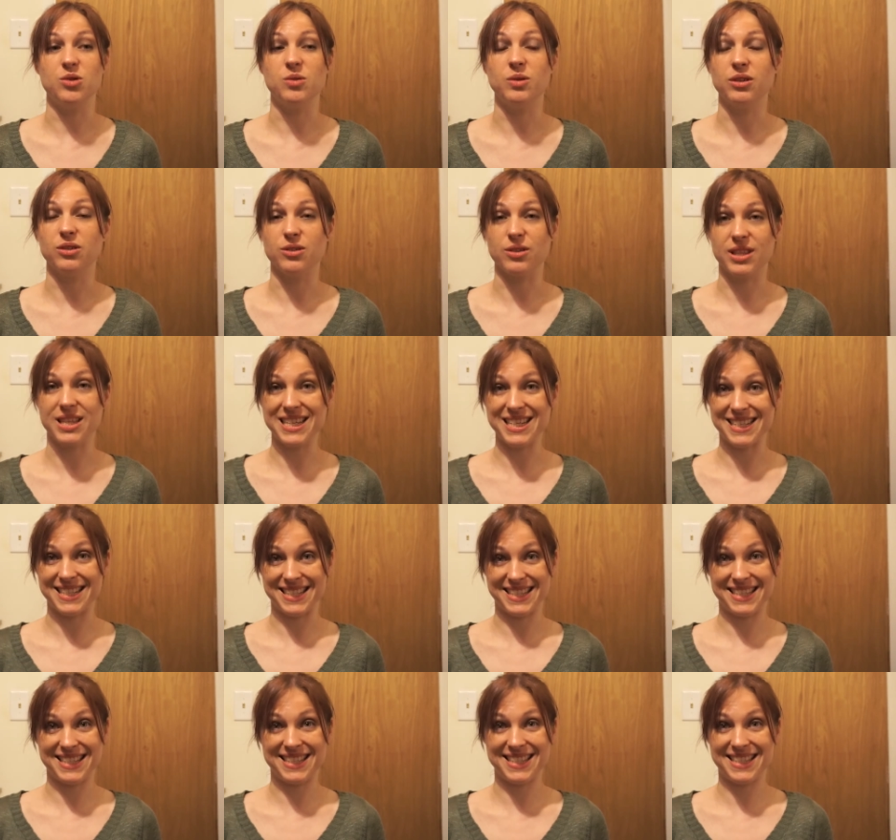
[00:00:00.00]
do other
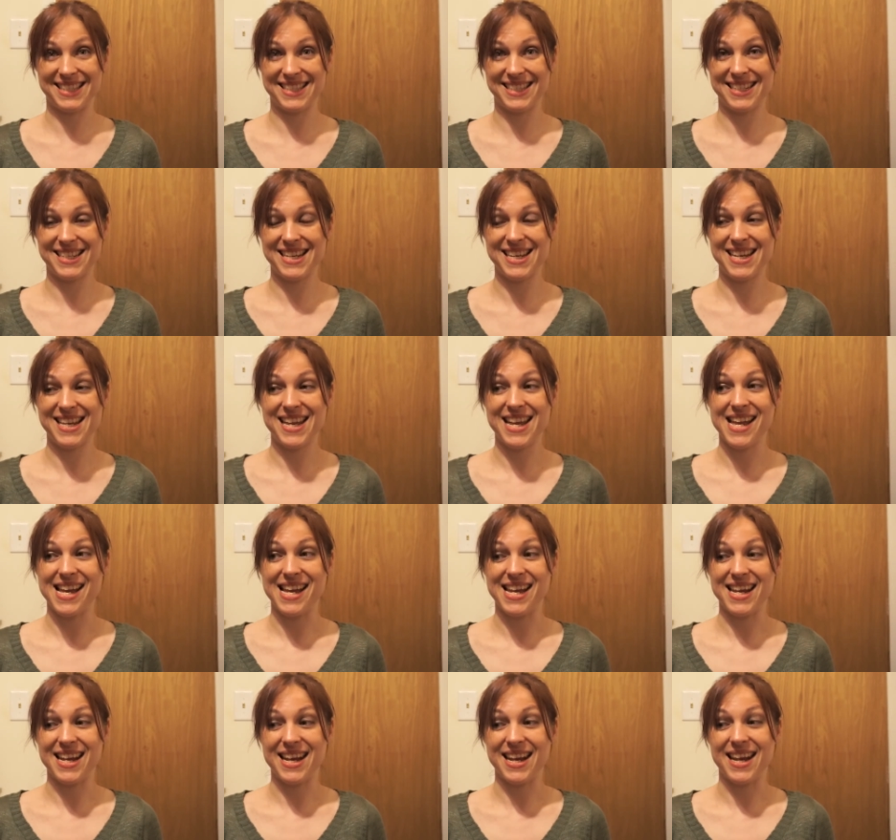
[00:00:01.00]
things.
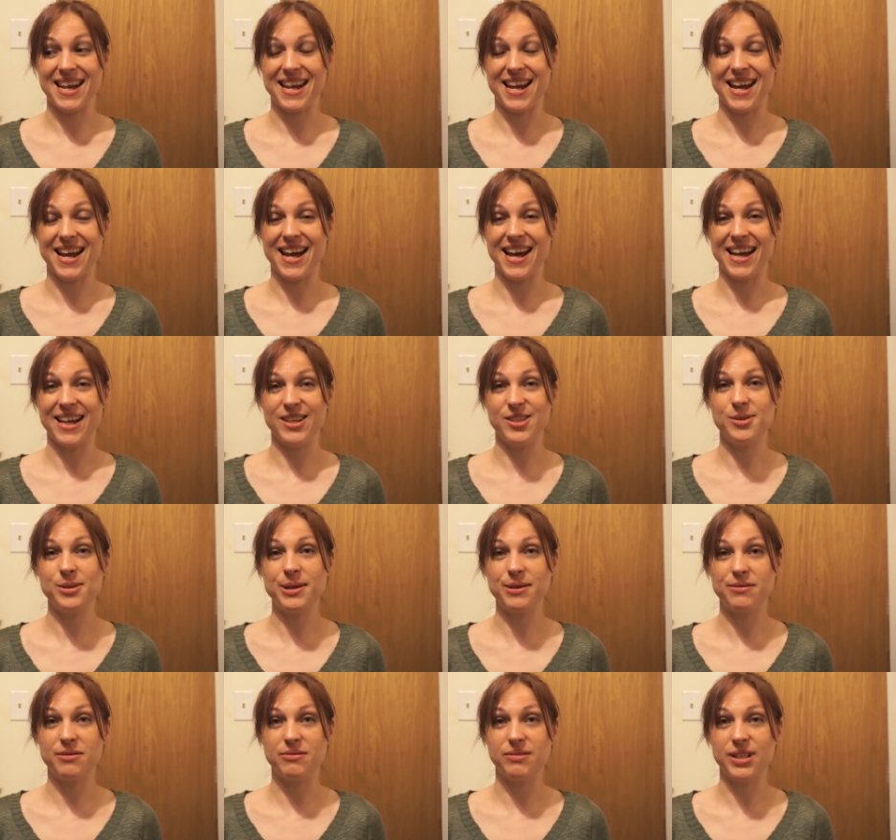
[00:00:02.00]
And I do
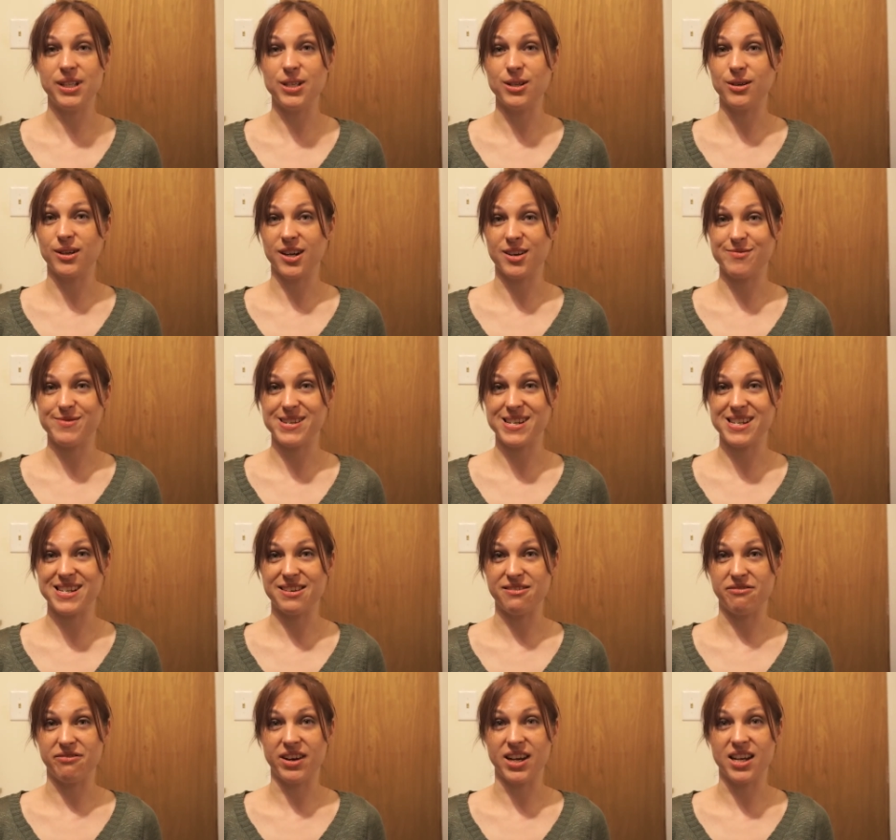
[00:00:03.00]
have a video
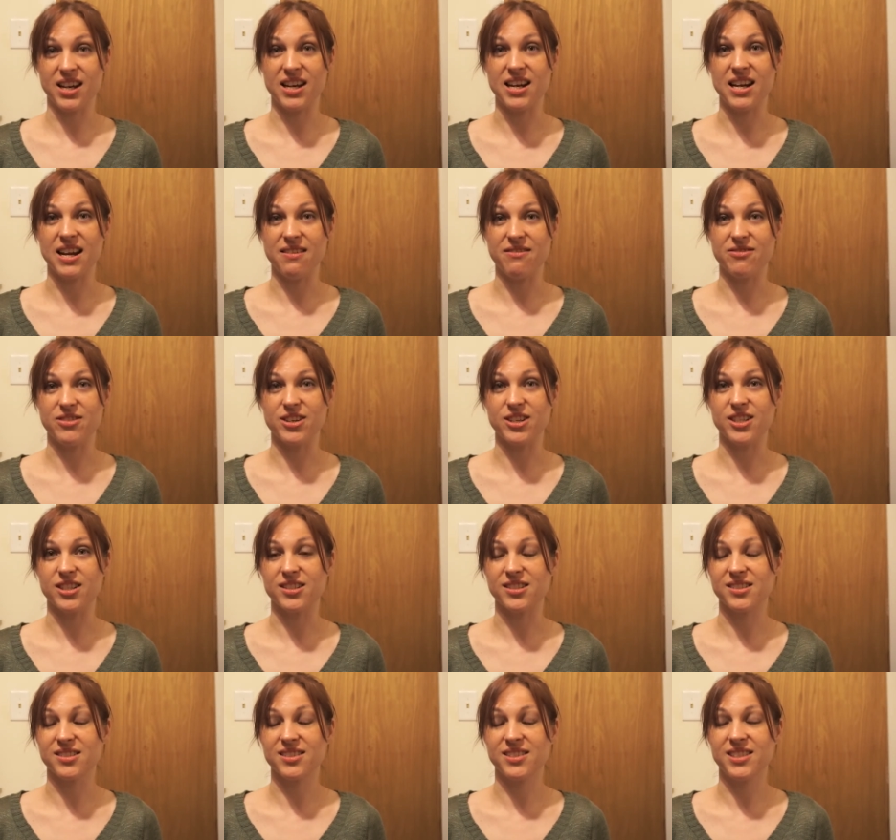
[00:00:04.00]
coming if I can
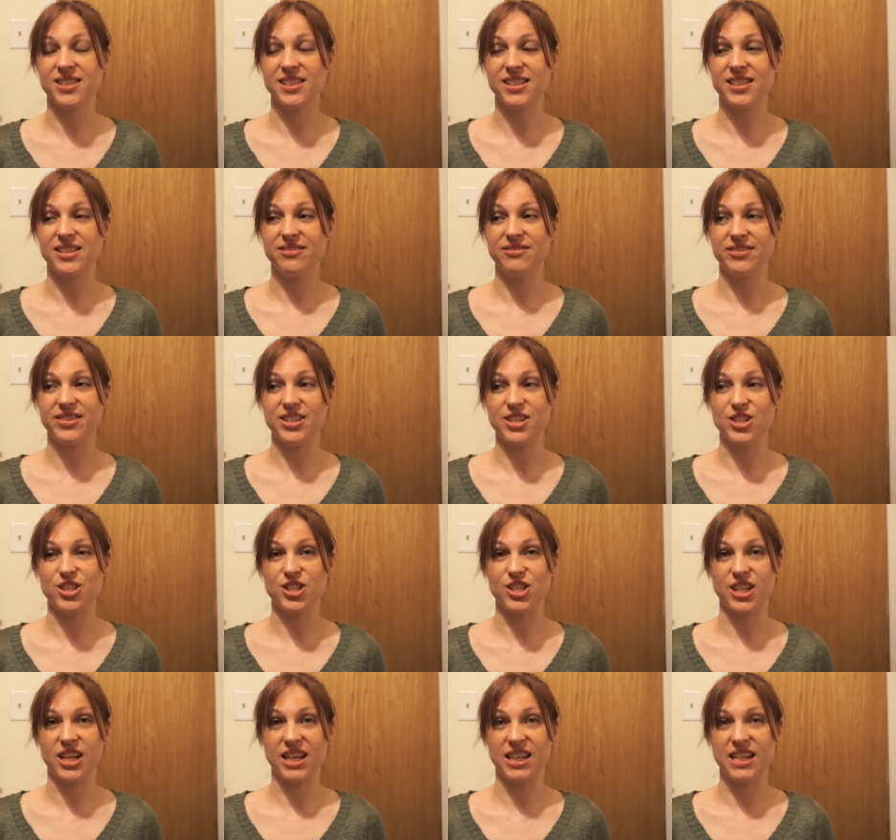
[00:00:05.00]
ever
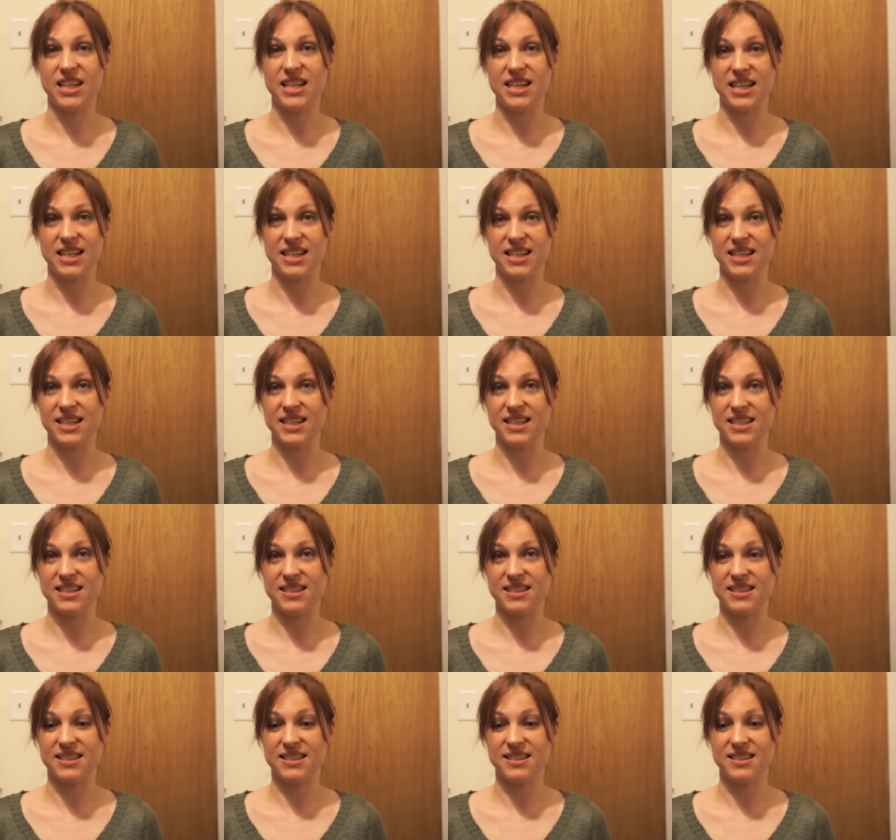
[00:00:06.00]
finish editing it.
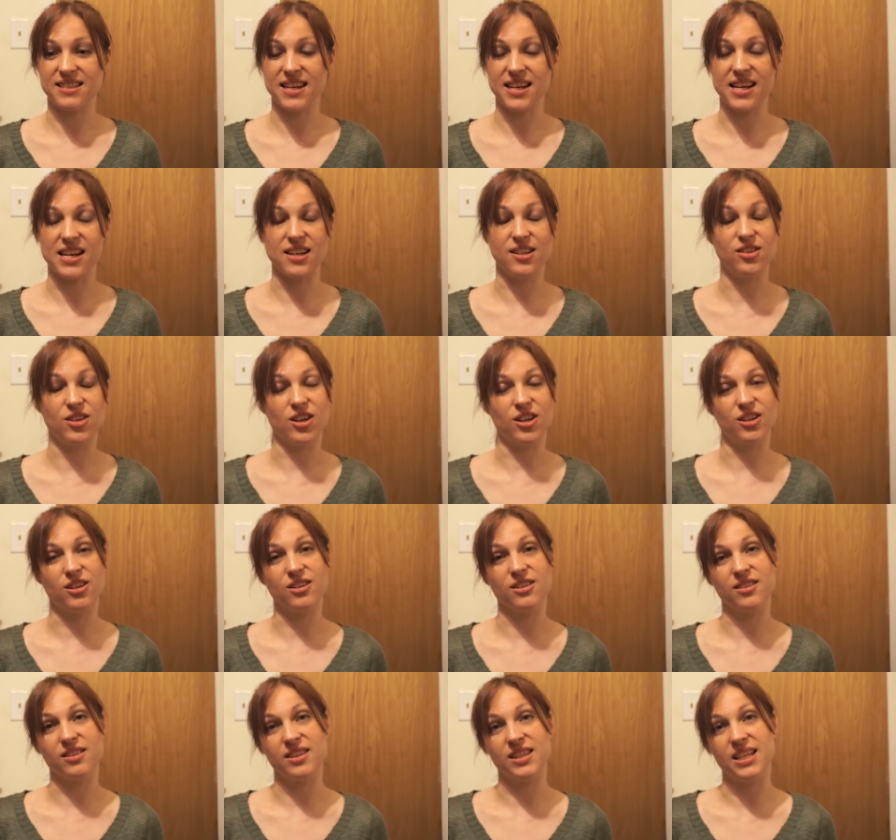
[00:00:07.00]
It's taking
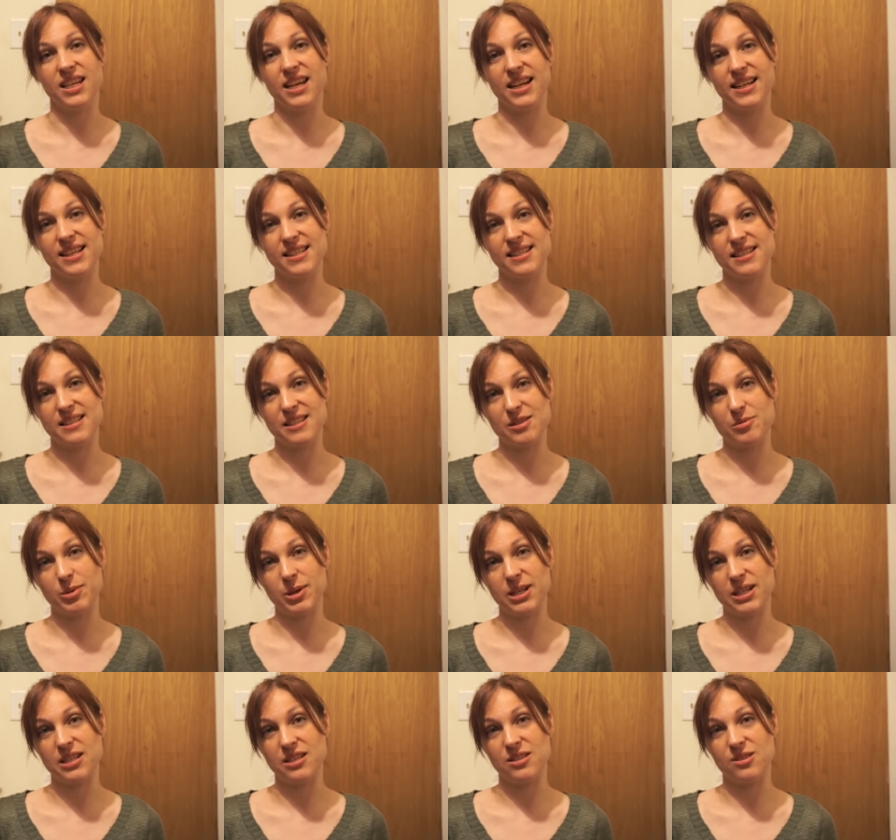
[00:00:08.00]
longer than I
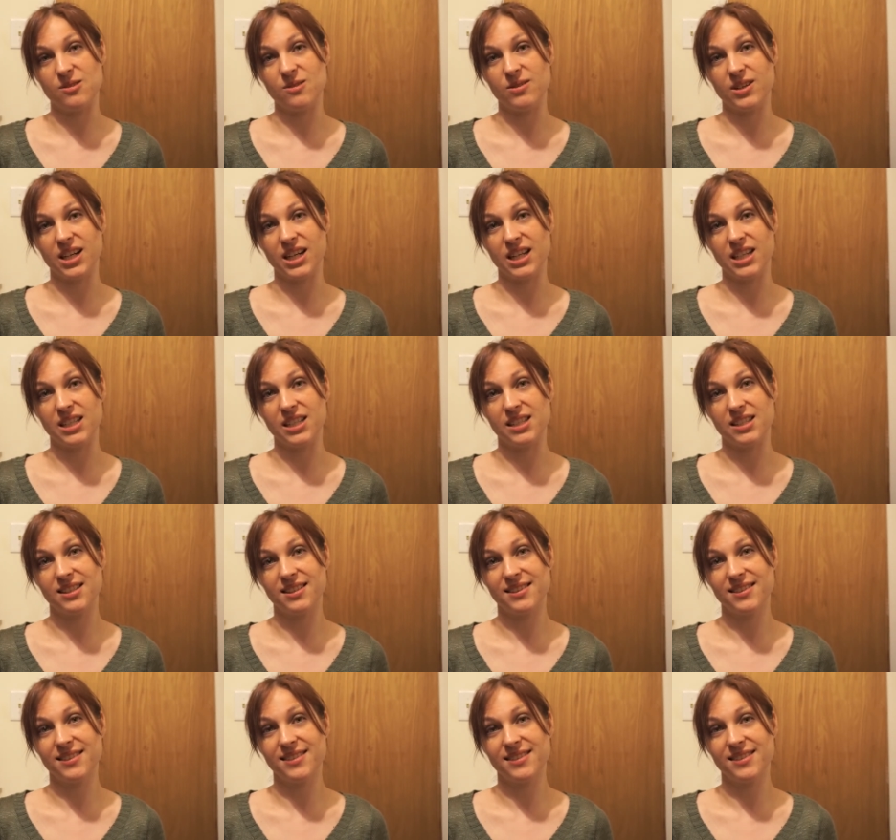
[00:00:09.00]
anticipated to edit,